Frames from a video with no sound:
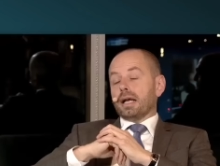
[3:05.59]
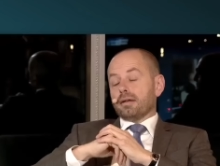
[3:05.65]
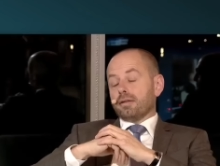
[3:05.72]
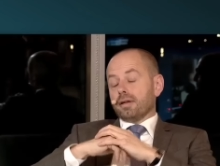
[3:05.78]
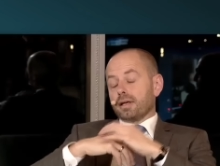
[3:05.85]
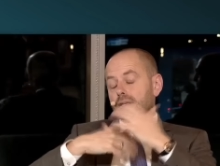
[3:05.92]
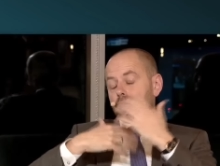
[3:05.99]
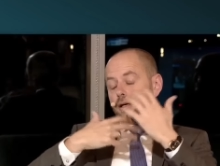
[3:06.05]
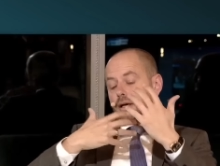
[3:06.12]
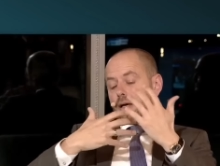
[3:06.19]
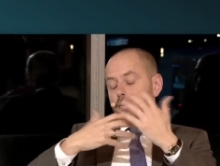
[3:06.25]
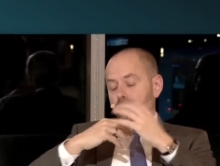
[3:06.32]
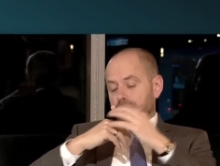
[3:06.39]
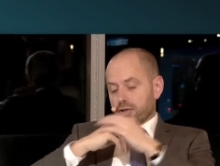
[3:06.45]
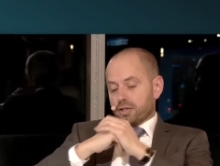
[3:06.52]
I think,
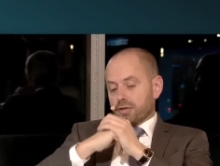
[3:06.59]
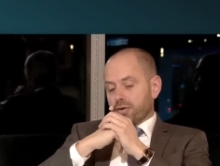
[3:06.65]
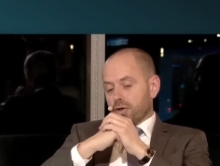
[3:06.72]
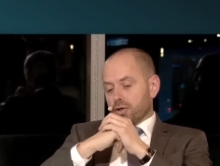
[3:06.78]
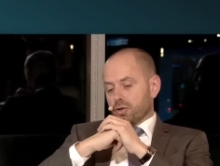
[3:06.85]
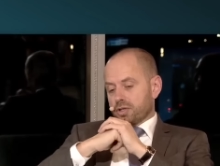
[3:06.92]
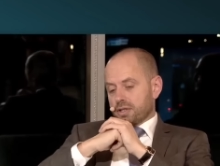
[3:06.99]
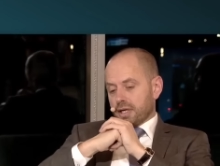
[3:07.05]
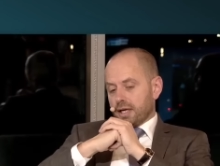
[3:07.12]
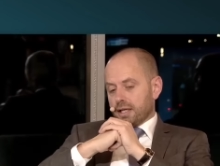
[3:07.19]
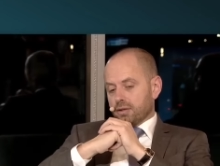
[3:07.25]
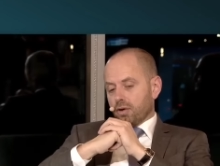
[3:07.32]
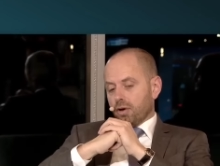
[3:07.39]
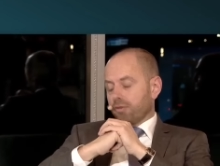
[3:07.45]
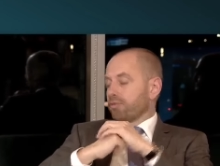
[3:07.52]
first of all, you
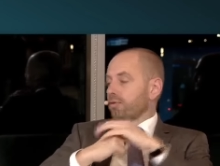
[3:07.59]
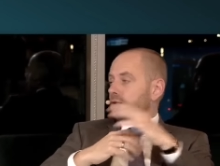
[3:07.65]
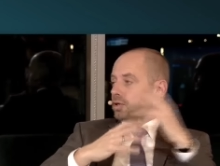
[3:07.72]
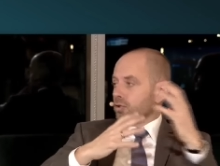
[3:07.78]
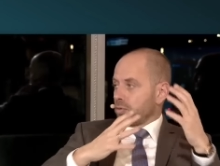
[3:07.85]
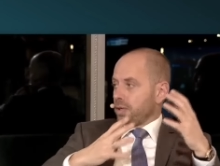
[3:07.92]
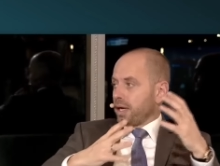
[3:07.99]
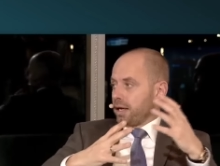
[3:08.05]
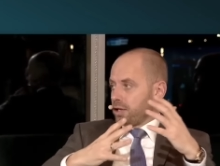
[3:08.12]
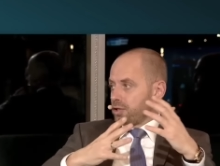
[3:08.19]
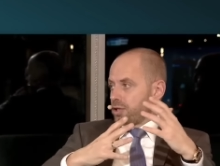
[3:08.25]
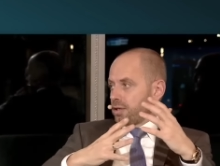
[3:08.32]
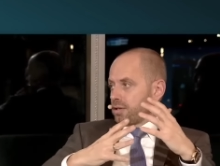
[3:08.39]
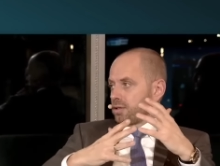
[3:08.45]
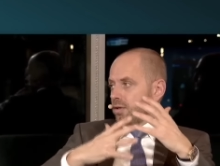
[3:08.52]
start off renewable
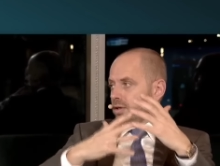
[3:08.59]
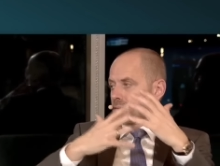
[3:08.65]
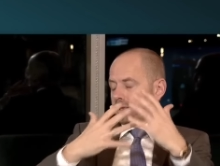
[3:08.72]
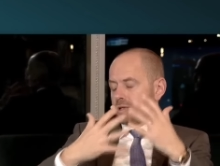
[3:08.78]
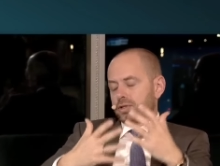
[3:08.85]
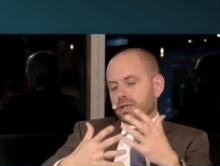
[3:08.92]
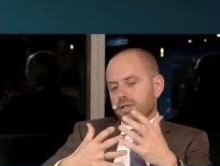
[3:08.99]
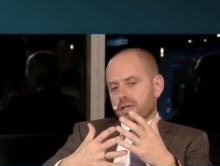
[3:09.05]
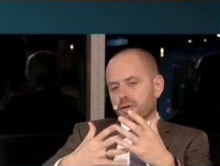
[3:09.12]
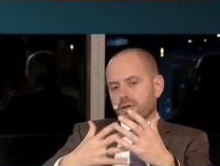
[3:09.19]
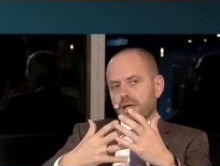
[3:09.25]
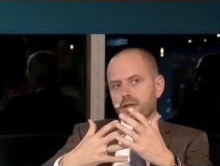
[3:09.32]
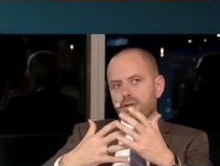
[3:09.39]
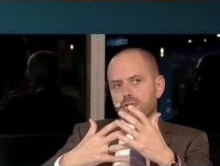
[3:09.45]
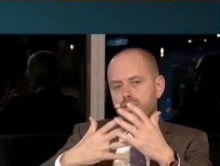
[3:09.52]
energy. So the question is, how
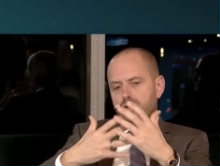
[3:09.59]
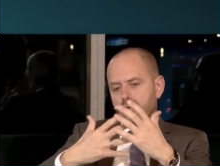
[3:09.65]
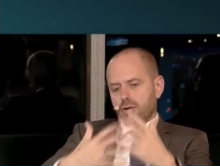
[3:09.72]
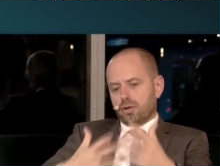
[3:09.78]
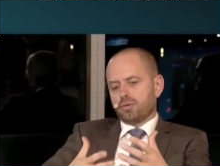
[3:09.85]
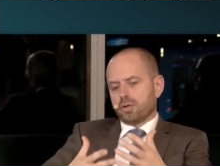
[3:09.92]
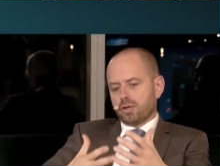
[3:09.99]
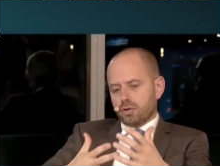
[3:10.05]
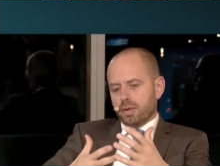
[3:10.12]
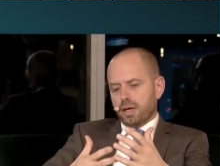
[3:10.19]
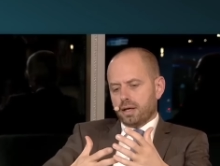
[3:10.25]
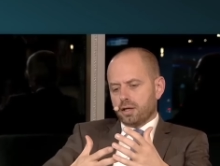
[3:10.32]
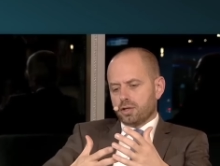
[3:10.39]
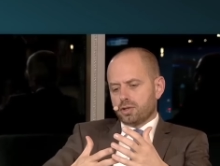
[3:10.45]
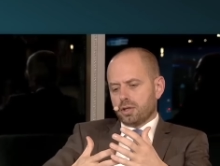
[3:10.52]
can you turn renewable
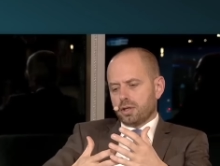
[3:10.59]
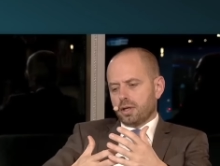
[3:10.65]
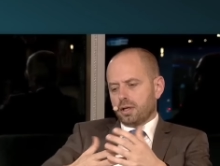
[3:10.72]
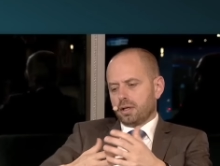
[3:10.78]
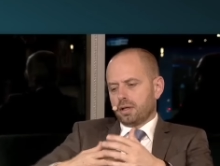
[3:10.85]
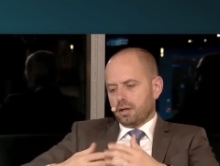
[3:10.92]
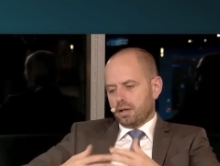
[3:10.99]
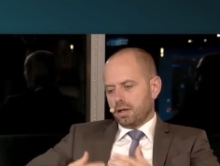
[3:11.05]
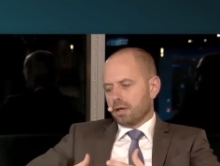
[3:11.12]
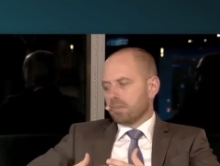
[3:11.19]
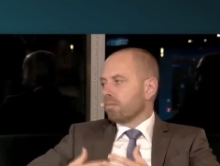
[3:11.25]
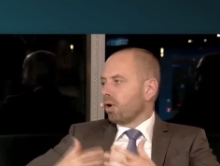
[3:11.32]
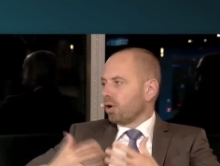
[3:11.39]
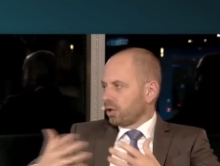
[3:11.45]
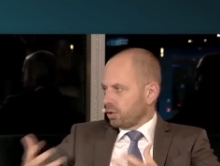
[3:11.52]
energy in a
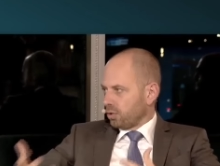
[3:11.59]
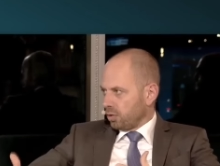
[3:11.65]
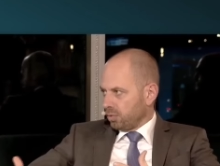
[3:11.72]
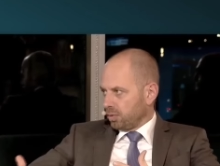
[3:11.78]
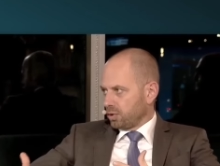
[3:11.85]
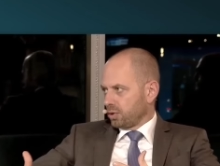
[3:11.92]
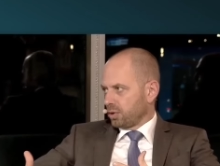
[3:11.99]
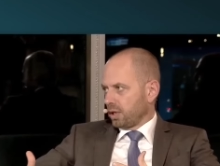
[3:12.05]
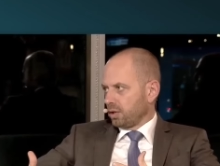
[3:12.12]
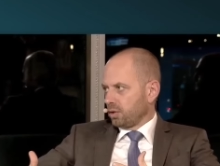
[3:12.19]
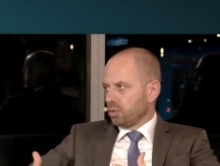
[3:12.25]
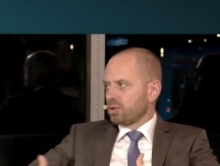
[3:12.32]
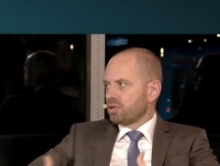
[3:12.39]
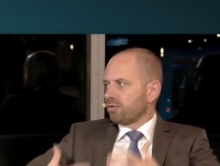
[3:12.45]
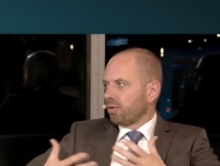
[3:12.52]
molecule which you can
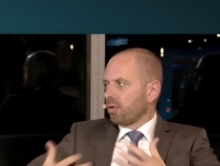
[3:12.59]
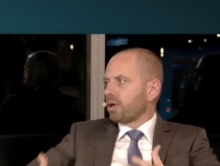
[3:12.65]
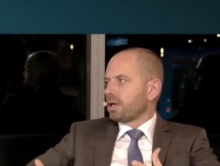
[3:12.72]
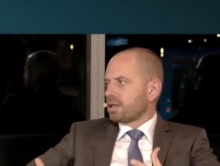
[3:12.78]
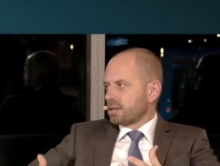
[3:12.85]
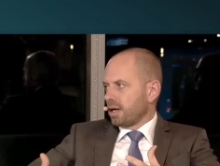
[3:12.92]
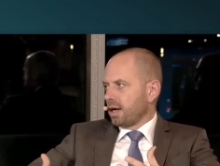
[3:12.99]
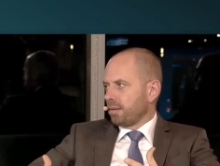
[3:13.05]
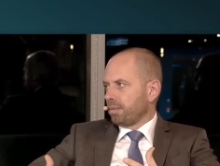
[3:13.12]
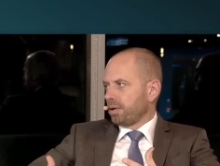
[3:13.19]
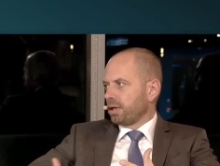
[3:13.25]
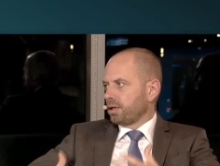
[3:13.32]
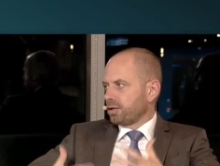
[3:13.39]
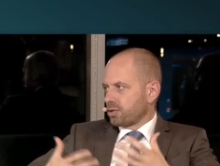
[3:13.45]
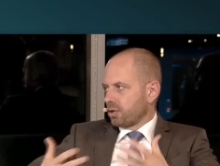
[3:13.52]
use, for
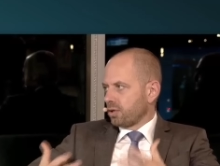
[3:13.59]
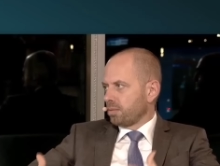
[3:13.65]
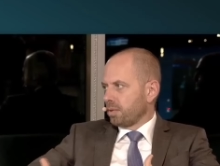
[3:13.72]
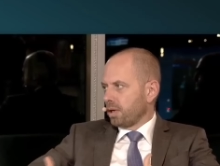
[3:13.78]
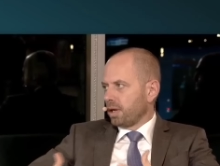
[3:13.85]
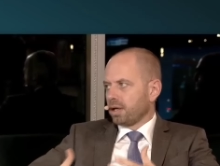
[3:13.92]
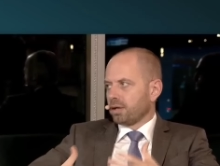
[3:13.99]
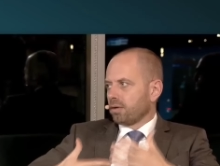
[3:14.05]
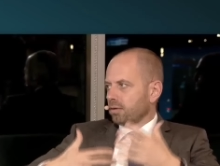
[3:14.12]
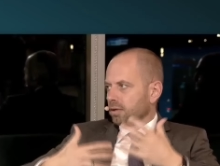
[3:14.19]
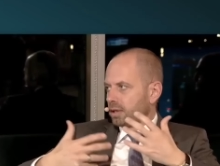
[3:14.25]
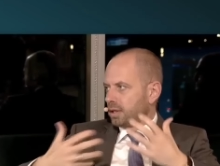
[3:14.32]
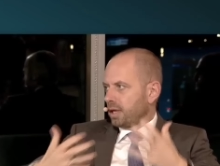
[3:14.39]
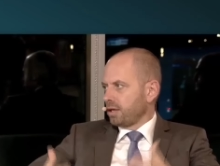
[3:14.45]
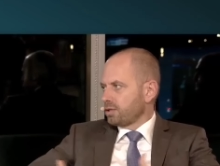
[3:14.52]
example, in a turbine or
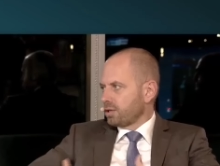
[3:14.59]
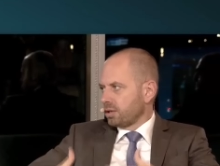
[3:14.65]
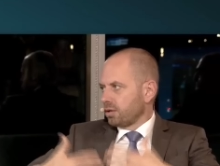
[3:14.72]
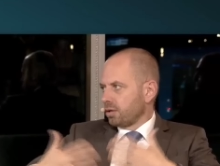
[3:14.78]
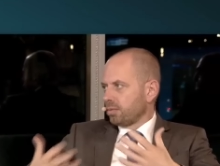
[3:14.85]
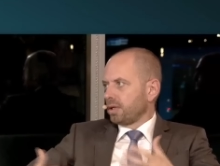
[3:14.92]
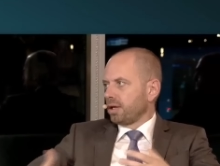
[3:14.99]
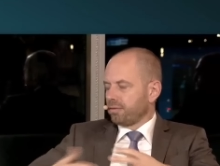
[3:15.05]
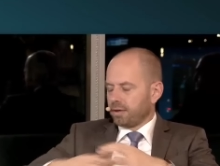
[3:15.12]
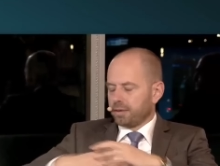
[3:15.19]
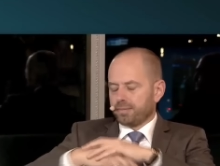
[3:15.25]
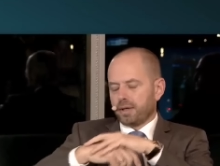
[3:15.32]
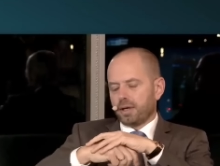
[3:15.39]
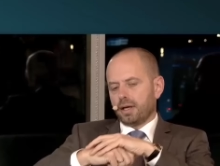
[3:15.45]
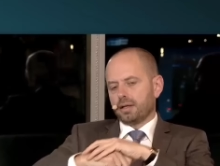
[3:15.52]
in an engine or whatever?
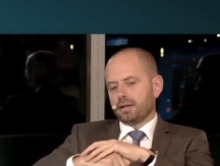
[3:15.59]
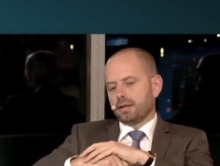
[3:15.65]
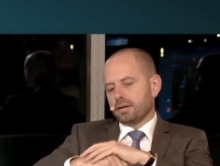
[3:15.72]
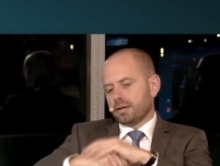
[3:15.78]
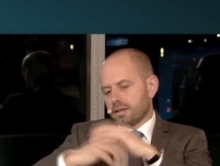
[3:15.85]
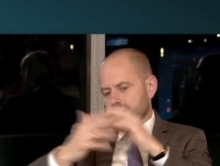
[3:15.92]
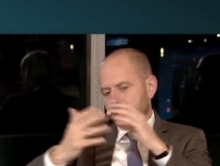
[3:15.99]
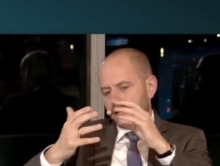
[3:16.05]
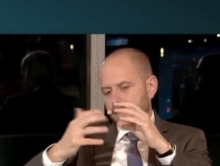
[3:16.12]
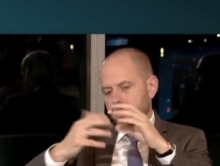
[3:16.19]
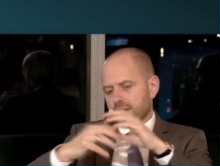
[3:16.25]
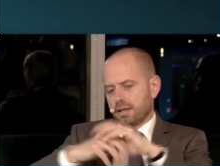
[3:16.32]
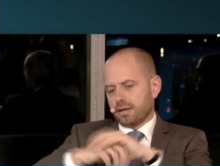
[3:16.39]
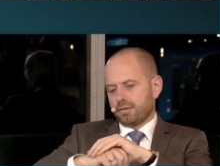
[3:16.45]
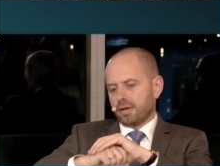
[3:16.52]
And in this case,
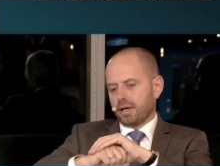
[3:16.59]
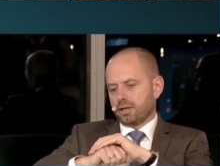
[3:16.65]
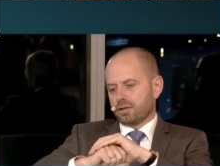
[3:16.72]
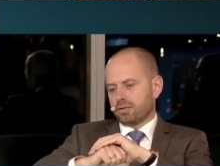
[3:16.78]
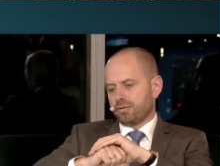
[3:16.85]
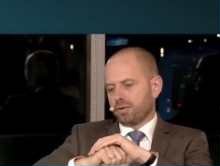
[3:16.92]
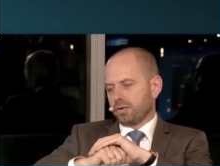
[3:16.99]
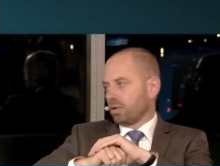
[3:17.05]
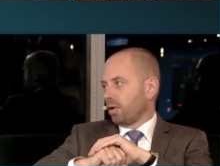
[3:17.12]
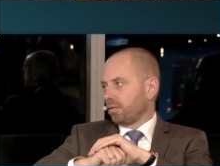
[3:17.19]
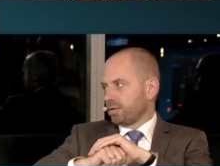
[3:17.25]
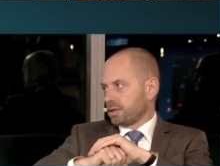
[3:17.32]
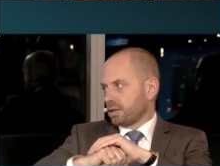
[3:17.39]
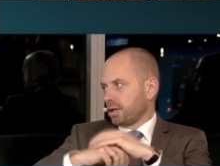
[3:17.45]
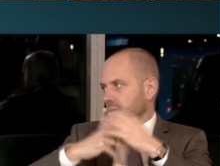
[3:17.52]
in aviation fuel,
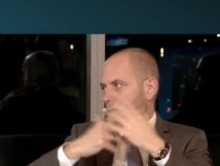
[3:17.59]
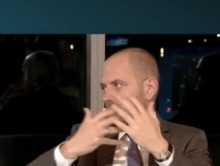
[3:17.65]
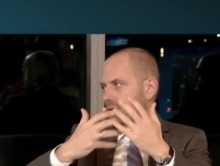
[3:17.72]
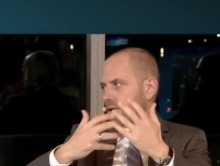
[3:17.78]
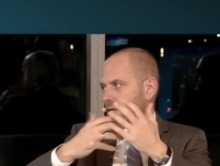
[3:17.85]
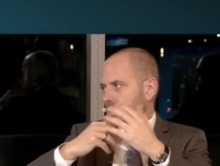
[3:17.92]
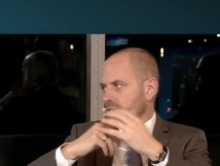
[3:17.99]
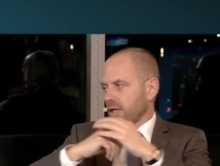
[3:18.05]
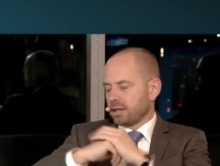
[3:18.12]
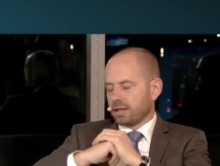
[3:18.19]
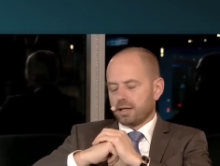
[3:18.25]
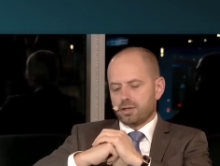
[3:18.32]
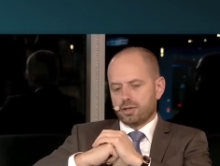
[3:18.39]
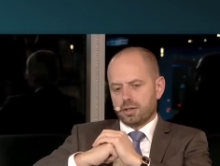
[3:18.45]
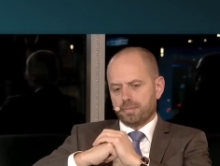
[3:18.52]
obviously, in a jet
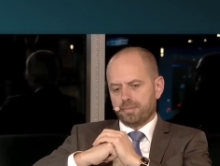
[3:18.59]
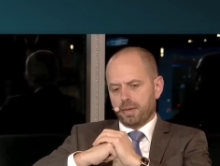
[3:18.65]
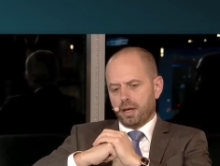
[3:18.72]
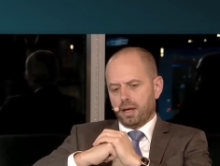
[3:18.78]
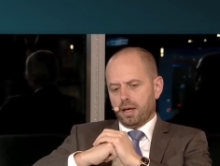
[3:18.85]
engine.